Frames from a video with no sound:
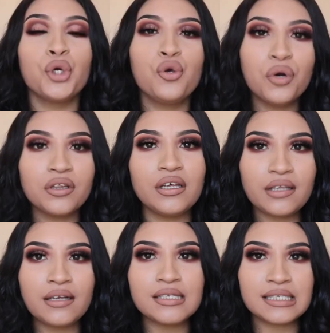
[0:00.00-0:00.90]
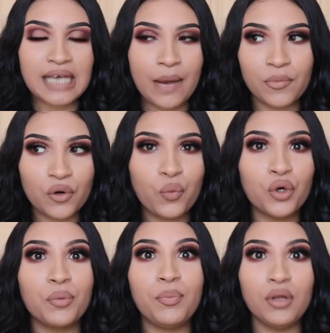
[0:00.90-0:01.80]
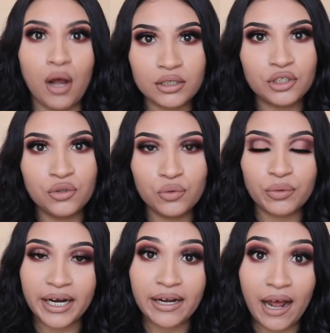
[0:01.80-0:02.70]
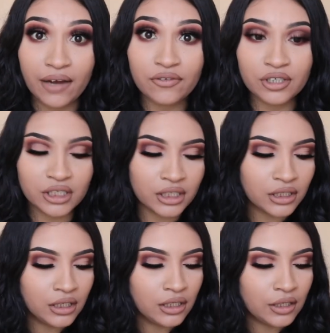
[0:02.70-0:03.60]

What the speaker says: You would think that a scammer would block you right after,